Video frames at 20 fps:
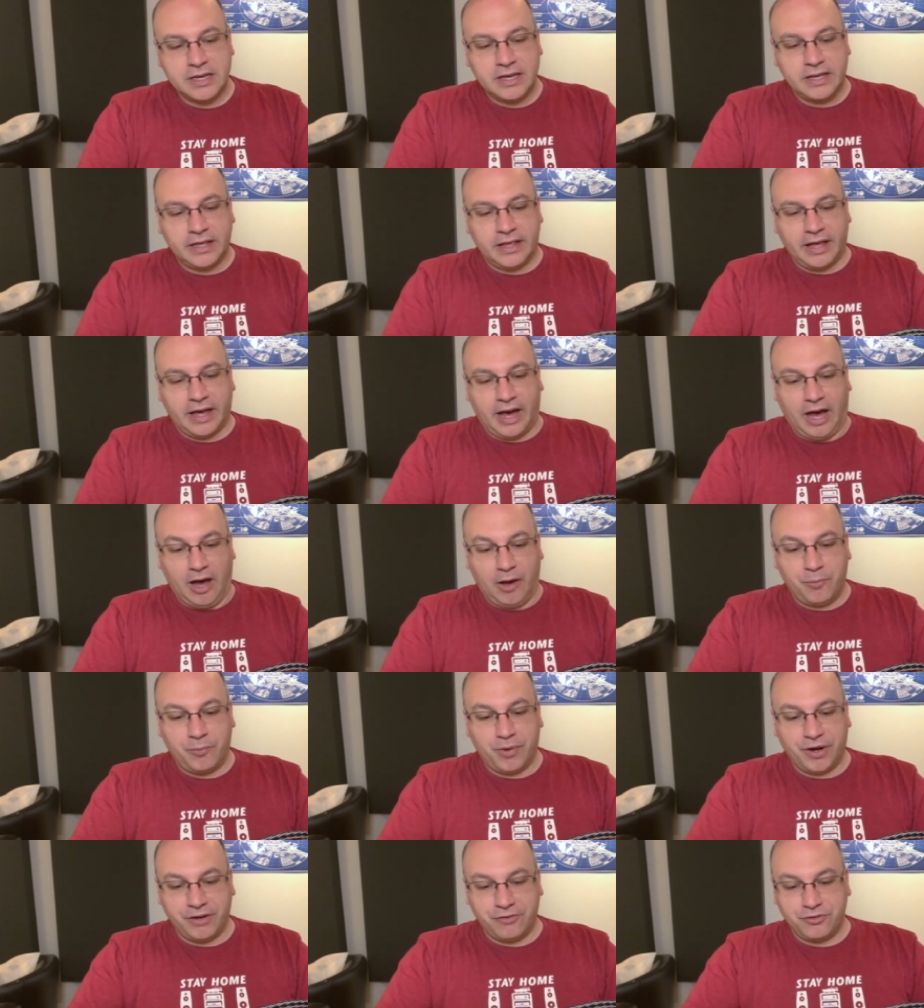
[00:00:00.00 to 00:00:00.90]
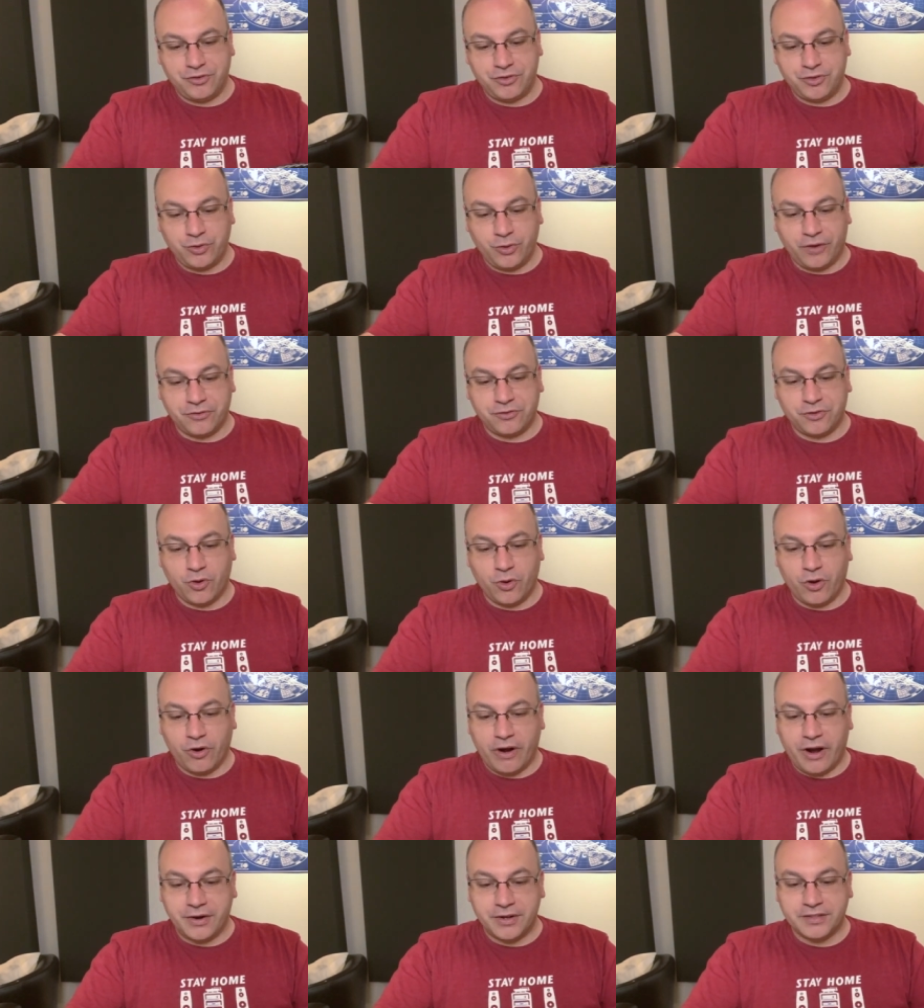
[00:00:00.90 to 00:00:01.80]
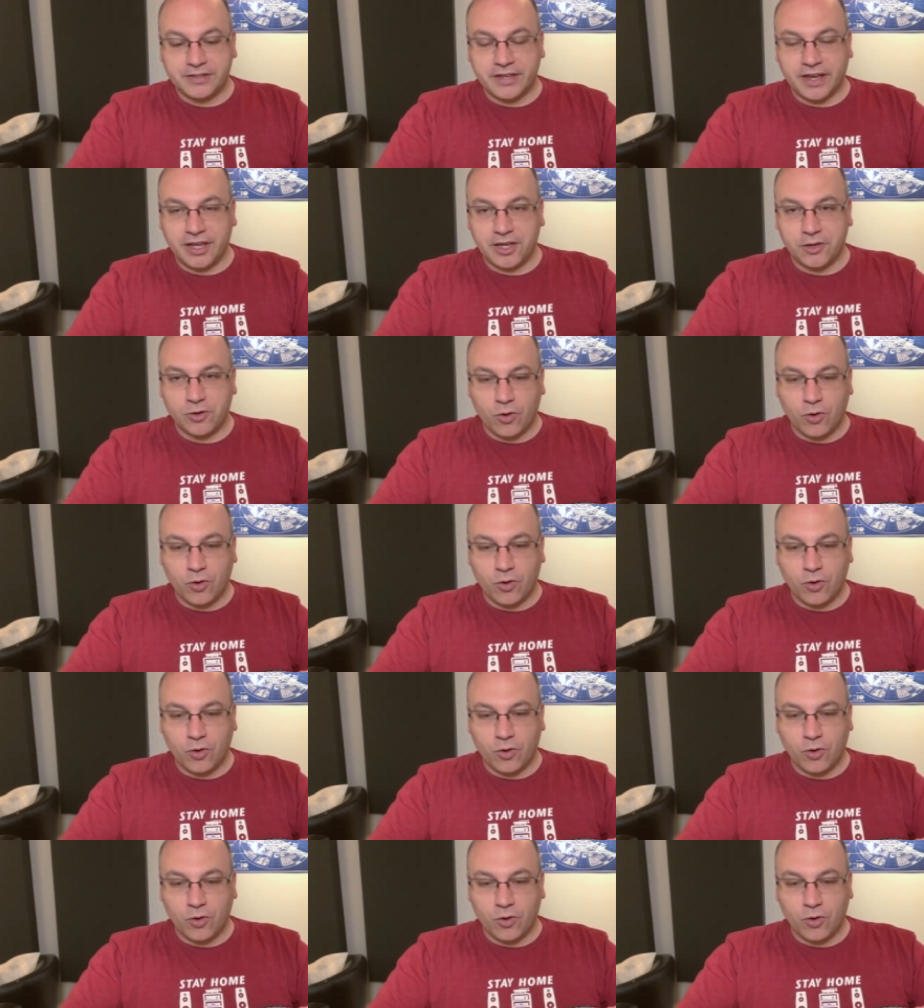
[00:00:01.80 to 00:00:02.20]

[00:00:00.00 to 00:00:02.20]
But if you do have to go around a tight